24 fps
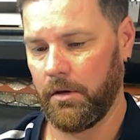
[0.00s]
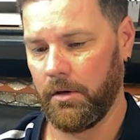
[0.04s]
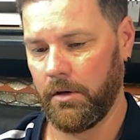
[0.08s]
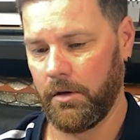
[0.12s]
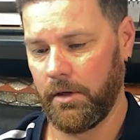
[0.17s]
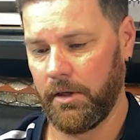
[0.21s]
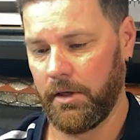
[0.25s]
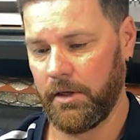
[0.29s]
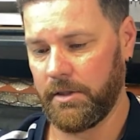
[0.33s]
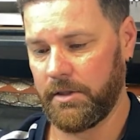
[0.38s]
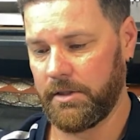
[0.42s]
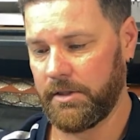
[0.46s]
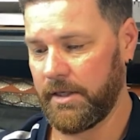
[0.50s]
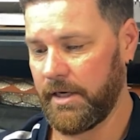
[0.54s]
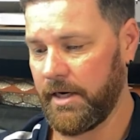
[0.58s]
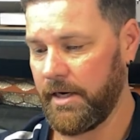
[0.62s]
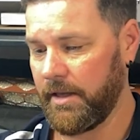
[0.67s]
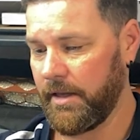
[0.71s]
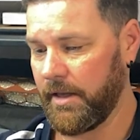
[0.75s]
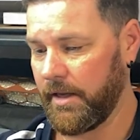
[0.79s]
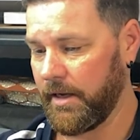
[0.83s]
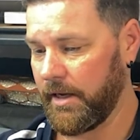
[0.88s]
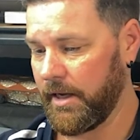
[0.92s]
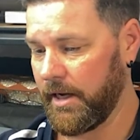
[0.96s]
I'd say
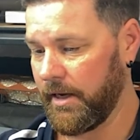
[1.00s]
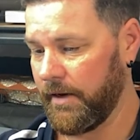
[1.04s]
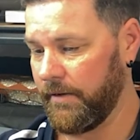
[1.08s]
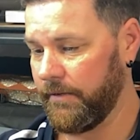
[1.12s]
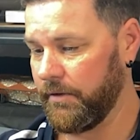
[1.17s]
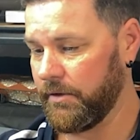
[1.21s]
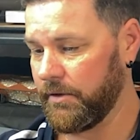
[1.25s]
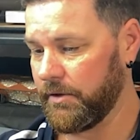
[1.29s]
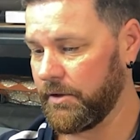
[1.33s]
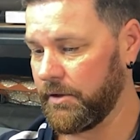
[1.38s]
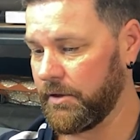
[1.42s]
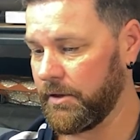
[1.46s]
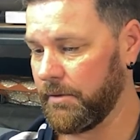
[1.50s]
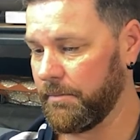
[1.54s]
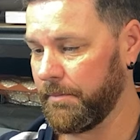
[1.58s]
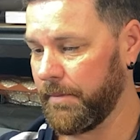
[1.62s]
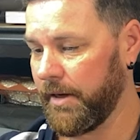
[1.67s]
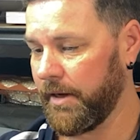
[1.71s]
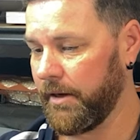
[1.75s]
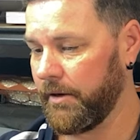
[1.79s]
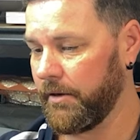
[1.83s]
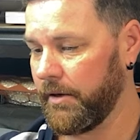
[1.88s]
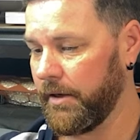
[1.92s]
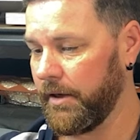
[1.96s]
they gave us the
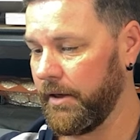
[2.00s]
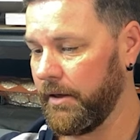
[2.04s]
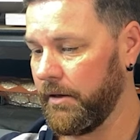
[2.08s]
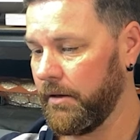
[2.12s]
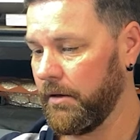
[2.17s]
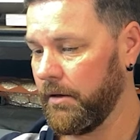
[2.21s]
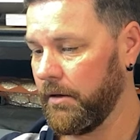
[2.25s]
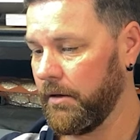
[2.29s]
battery